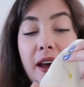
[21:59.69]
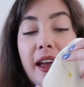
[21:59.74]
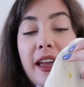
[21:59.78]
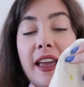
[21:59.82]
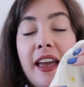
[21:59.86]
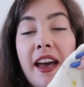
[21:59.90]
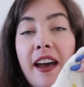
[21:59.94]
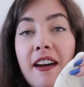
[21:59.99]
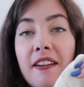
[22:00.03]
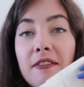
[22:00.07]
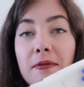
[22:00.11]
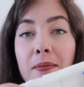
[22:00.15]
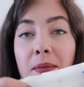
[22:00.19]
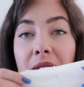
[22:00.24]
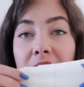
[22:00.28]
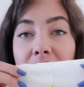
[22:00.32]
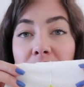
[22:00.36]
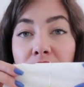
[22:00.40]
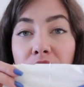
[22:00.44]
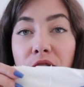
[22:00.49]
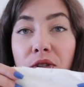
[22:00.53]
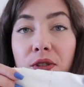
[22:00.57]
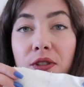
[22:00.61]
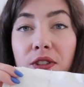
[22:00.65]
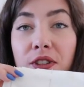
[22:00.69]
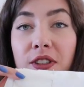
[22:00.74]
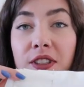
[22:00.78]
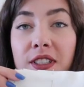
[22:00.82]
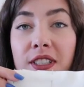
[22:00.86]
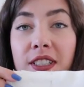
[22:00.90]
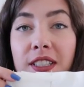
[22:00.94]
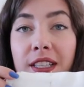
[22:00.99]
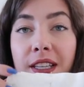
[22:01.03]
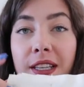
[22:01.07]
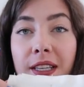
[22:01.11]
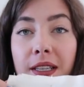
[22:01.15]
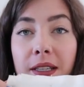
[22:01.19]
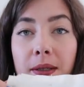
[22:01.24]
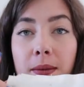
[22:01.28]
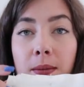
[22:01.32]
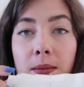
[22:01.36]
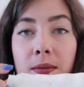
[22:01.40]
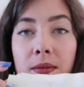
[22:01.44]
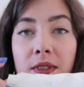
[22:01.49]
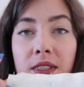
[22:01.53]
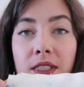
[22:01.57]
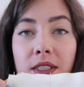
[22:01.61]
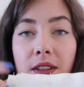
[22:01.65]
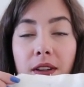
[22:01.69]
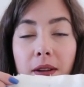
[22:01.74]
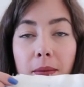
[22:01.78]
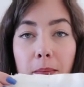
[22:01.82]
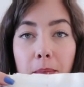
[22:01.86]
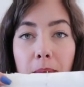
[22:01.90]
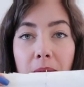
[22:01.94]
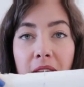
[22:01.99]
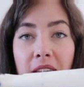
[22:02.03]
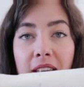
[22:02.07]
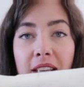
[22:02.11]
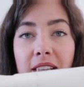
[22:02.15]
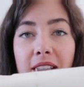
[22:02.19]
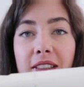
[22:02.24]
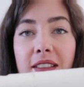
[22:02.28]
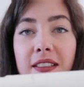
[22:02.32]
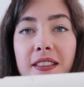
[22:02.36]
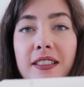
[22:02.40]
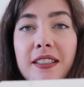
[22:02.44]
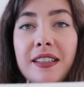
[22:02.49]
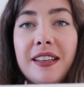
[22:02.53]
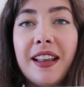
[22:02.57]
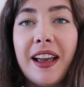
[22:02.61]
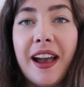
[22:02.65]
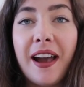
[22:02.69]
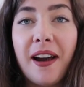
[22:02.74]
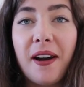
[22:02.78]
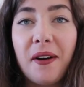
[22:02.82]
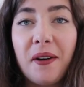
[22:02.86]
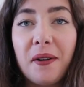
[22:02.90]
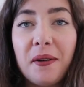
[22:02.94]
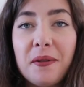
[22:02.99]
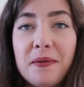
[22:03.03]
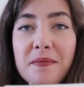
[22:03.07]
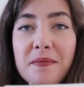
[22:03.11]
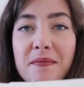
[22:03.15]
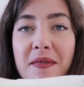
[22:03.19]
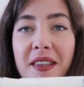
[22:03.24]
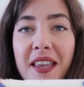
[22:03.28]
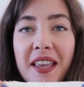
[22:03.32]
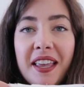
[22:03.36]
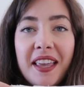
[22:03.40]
I have my shoulder seams pinned now.